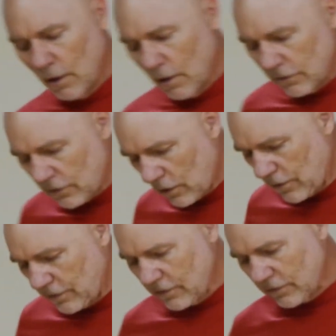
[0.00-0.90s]
So
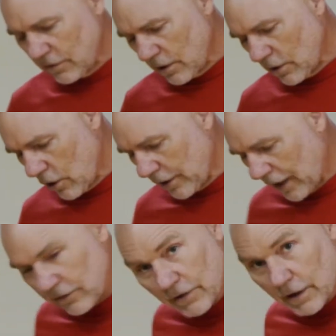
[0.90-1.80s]
this is a
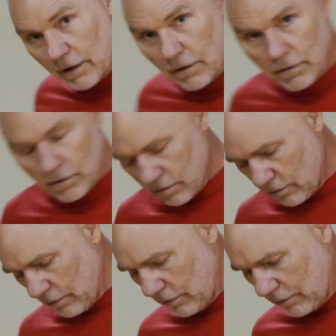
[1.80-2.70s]
RKC
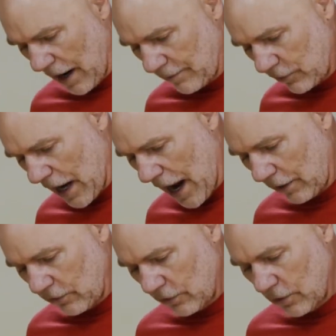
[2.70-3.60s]
type
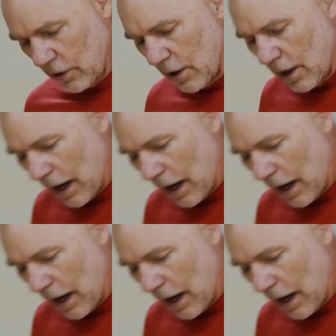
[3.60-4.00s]
snatch. I'm